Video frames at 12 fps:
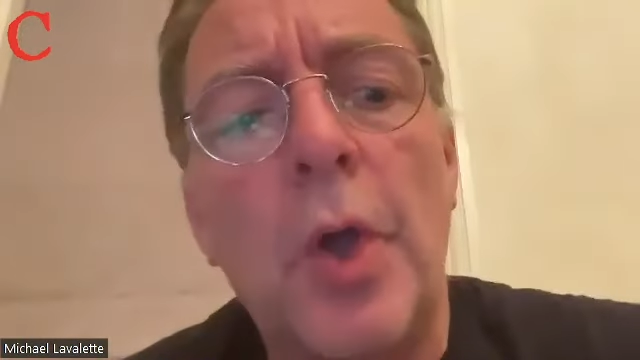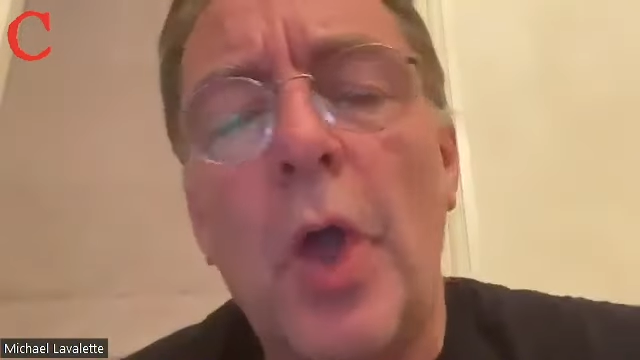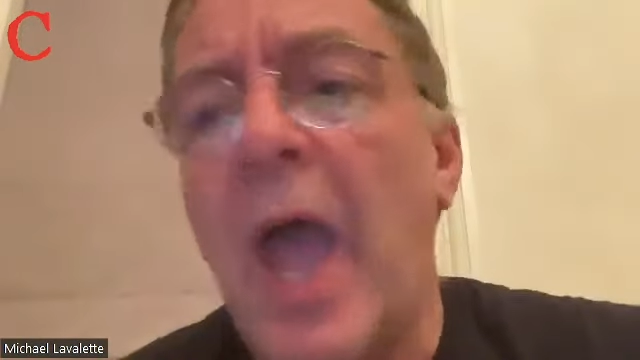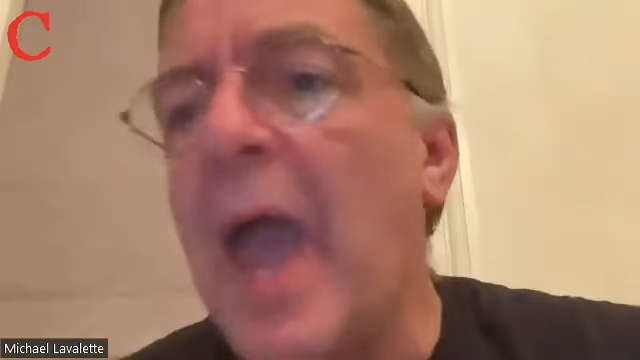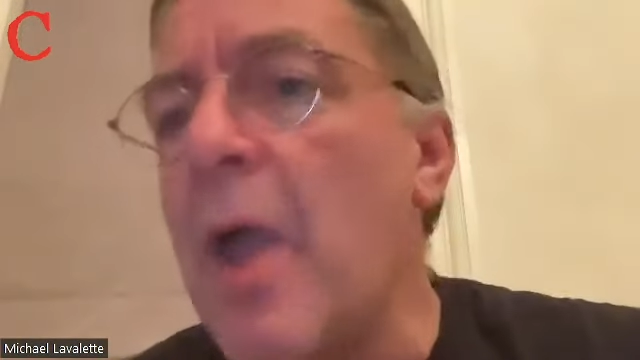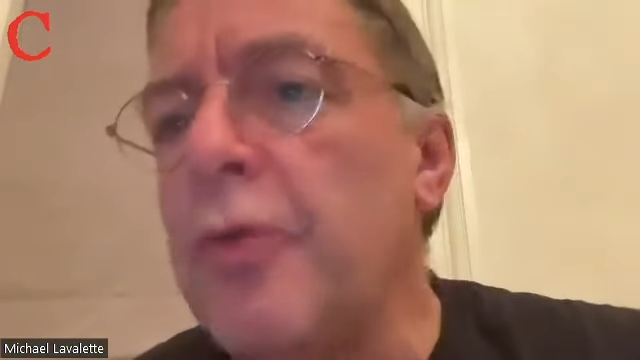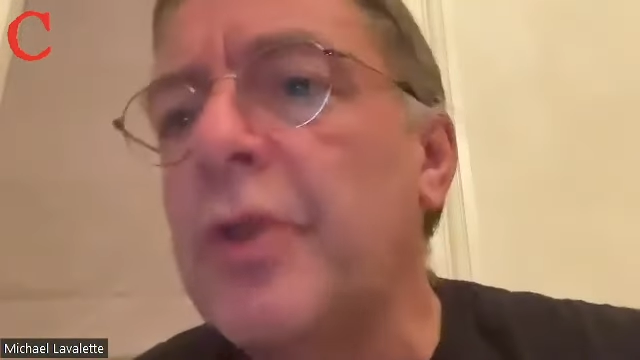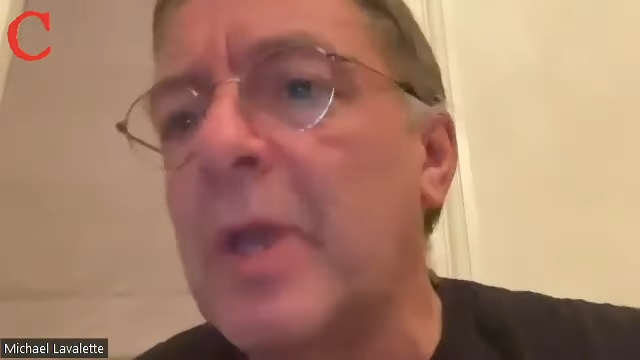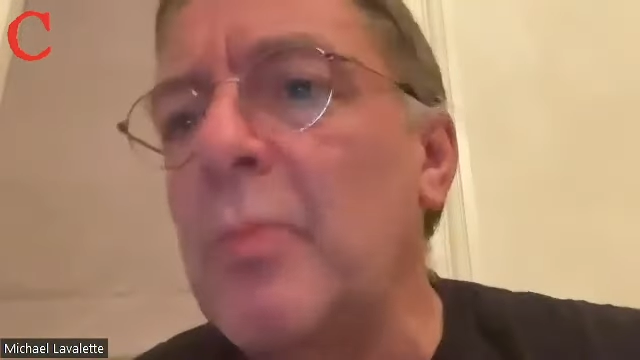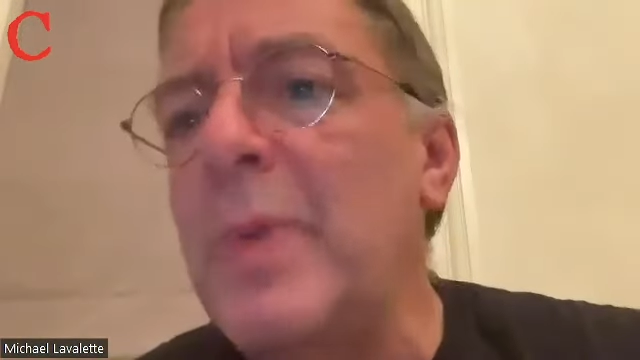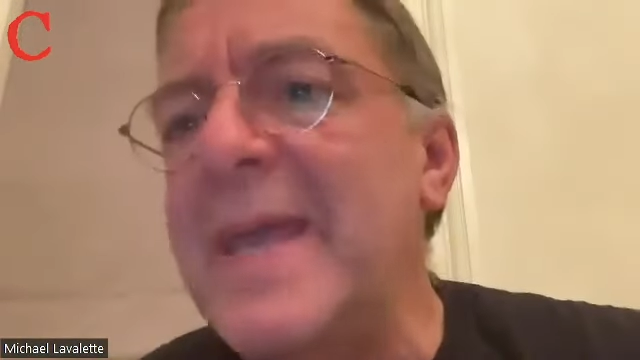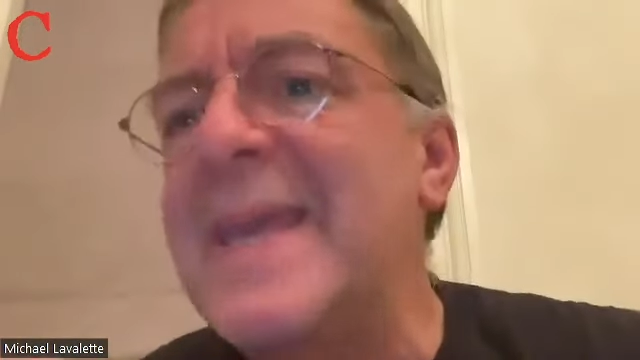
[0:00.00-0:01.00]
how
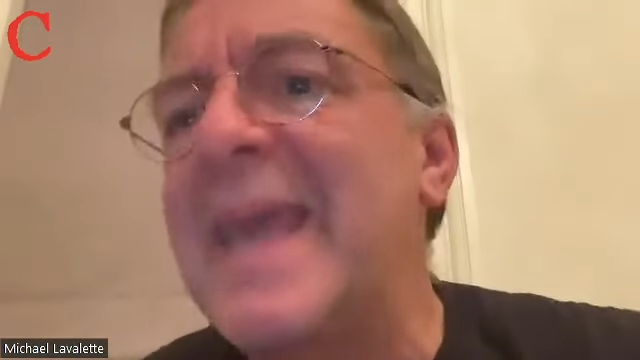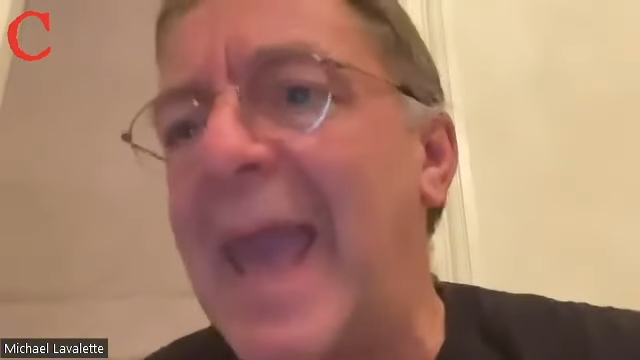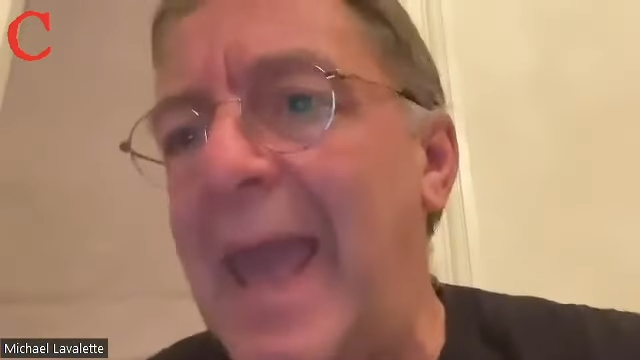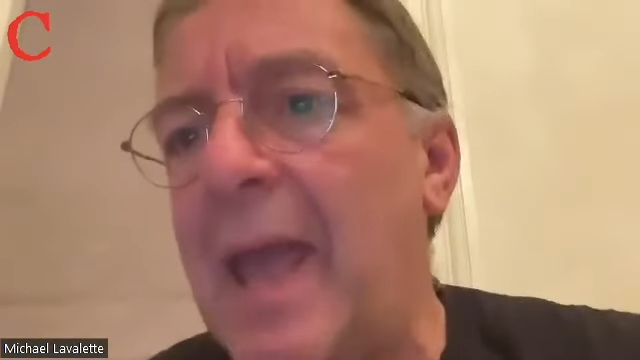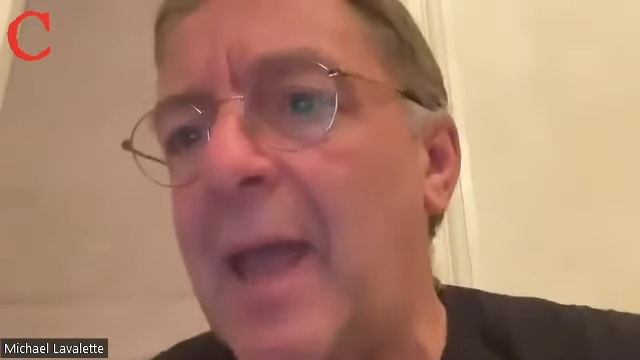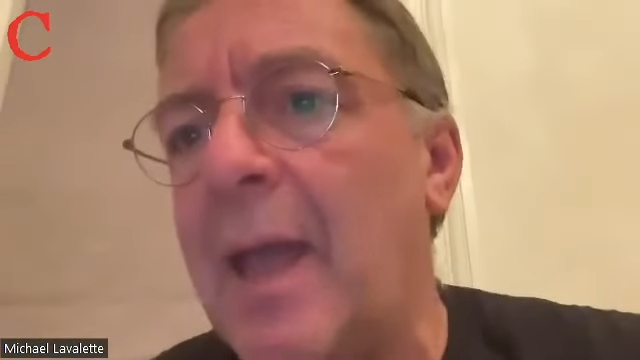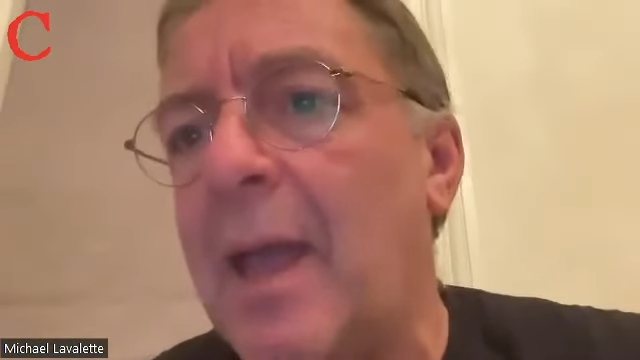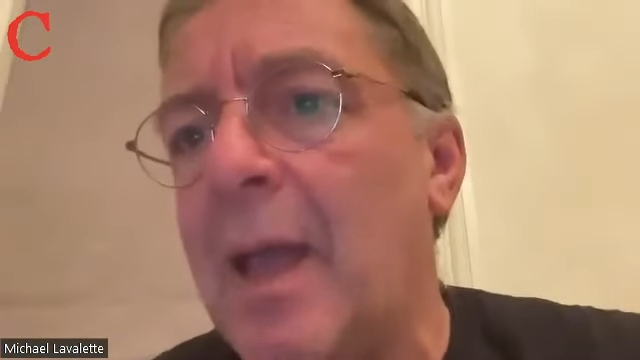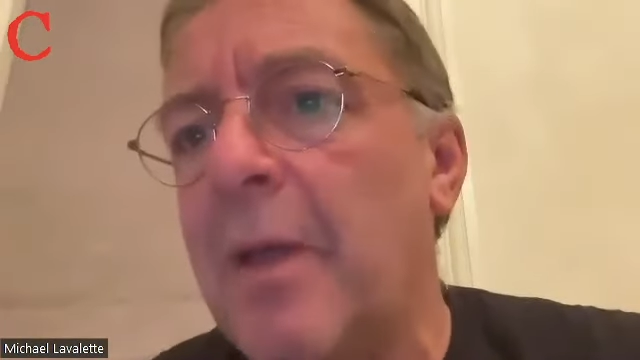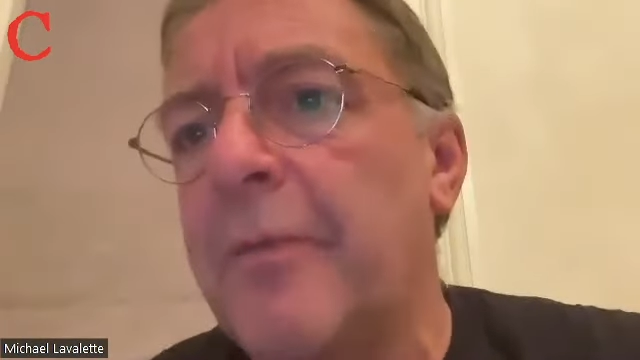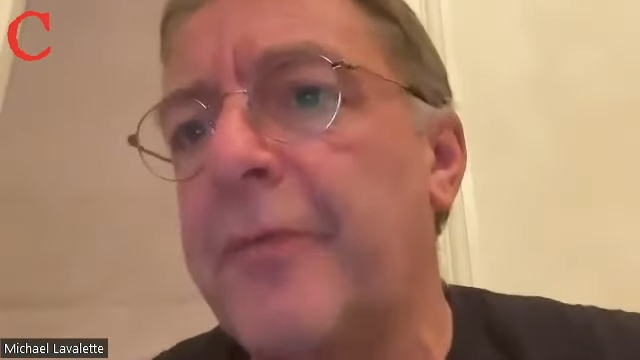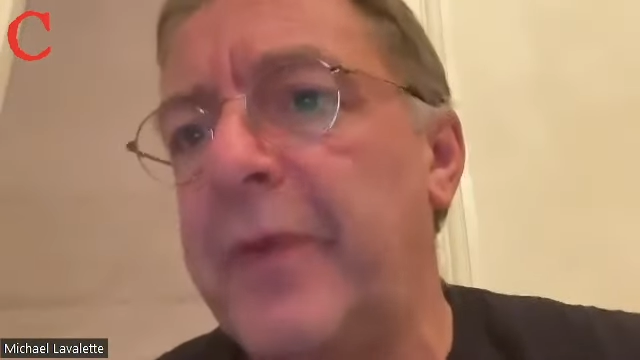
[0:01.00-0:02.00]
can we get
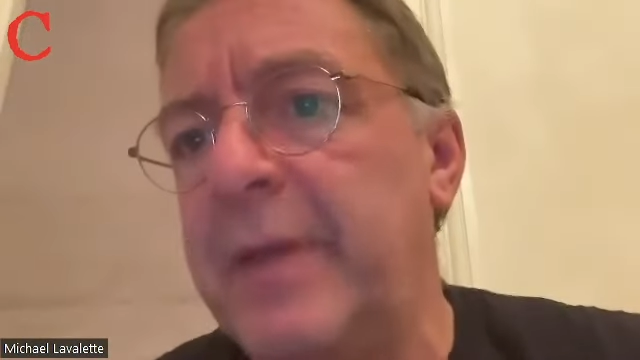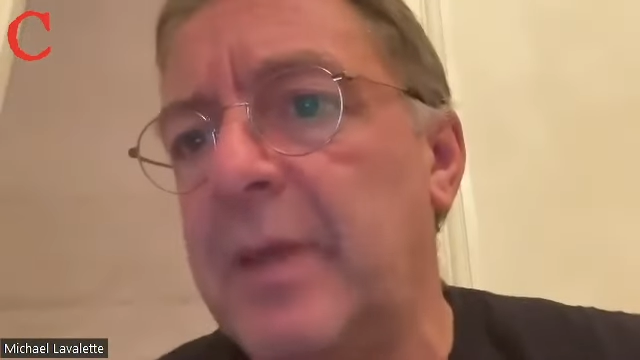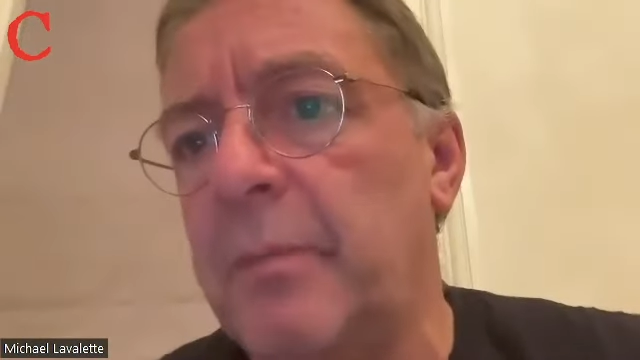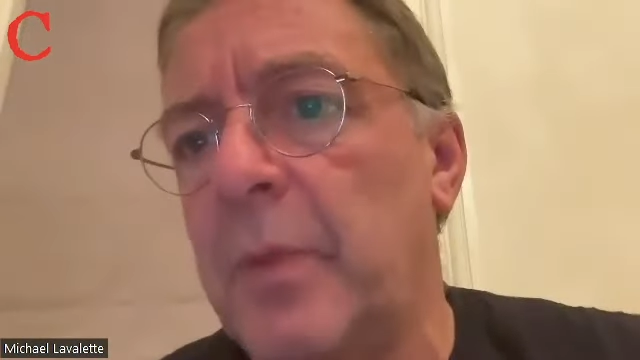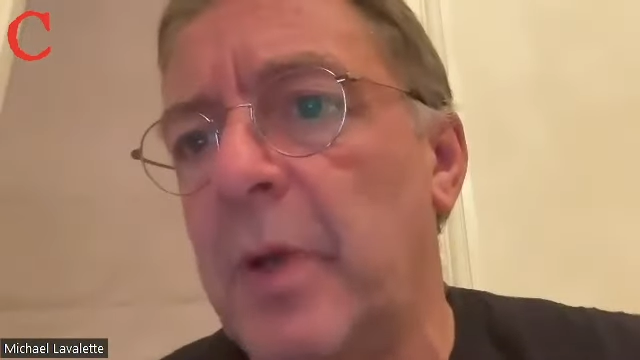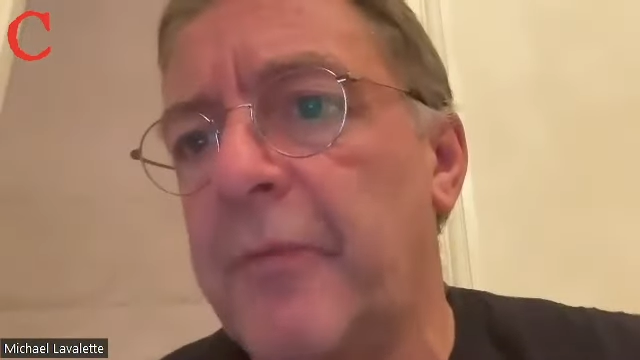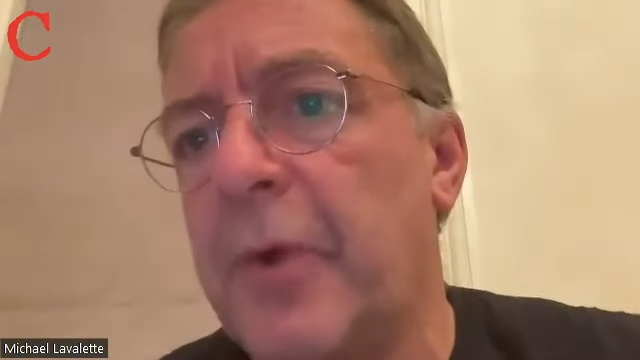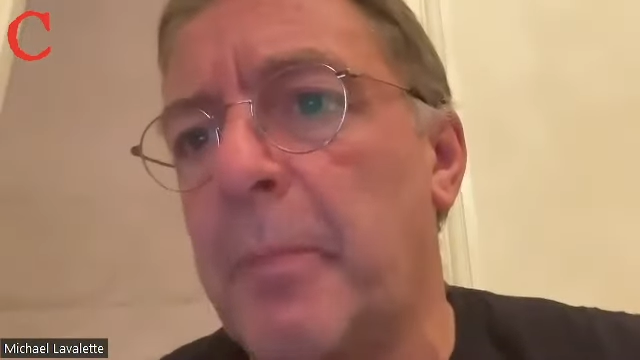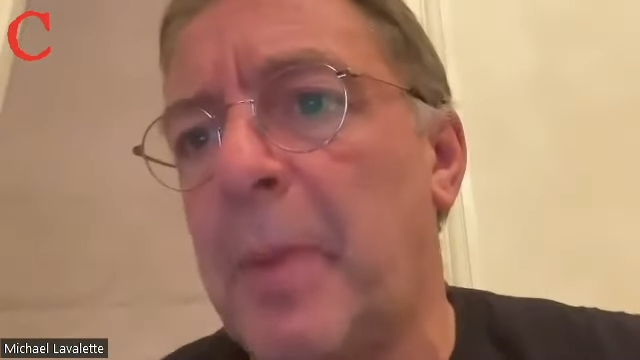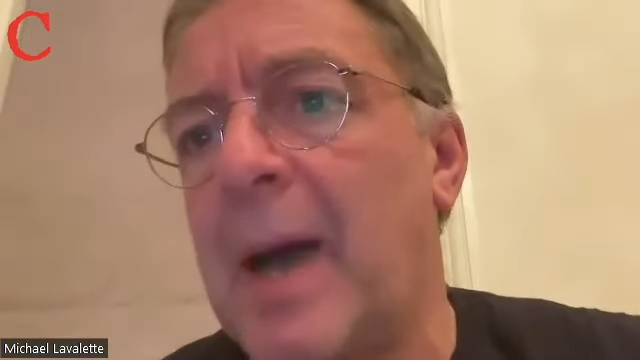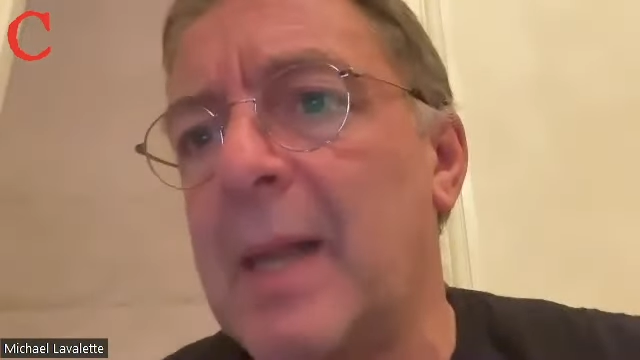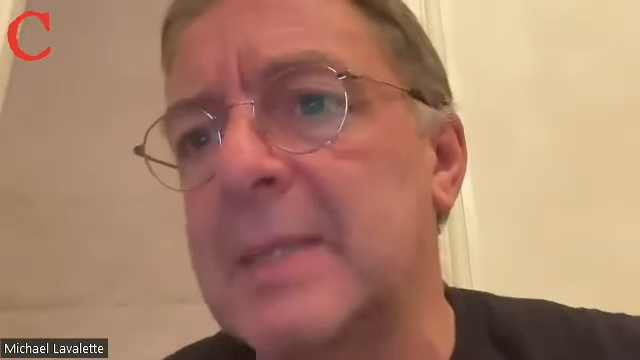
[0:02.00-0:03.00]
freedom for
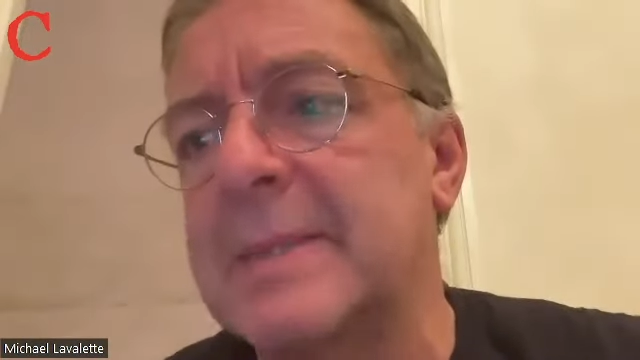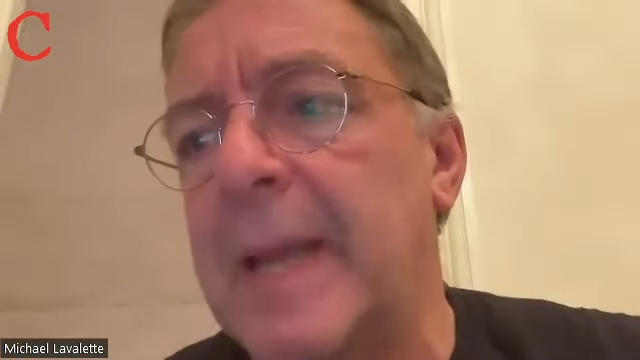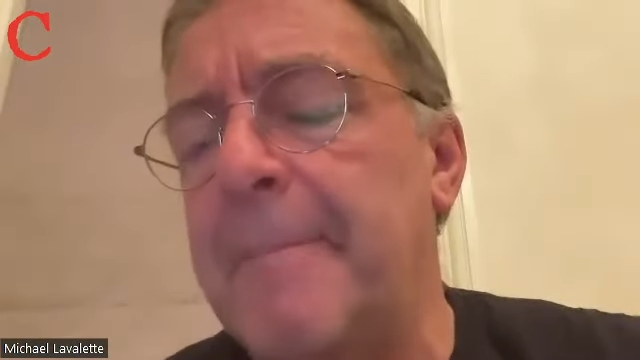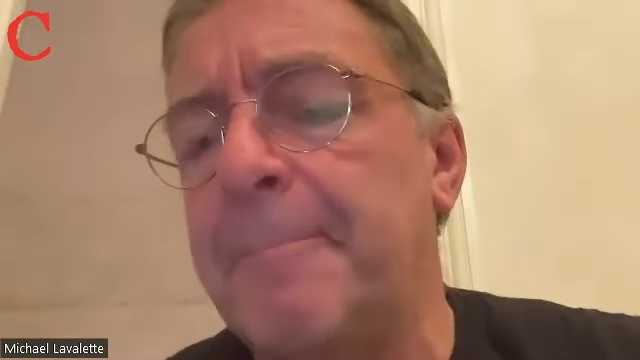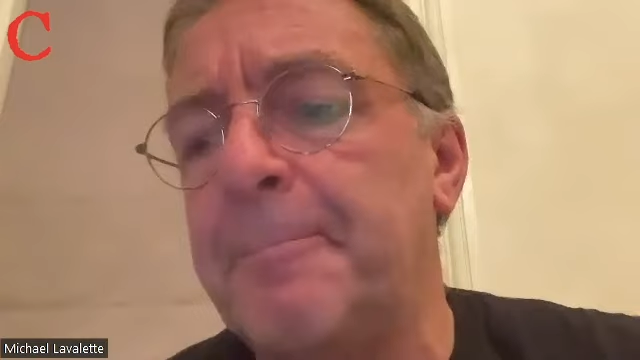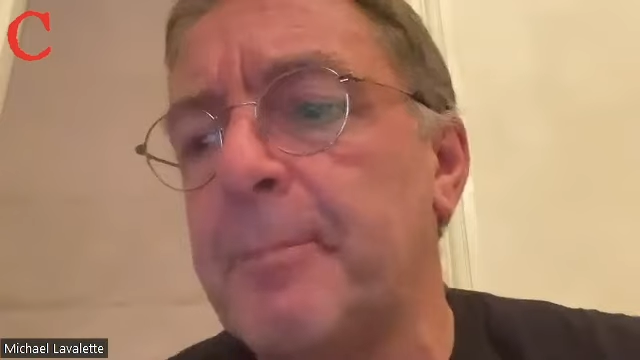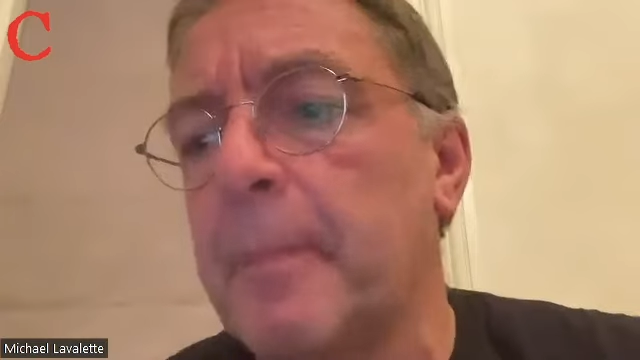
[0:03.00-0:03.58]
Palestine?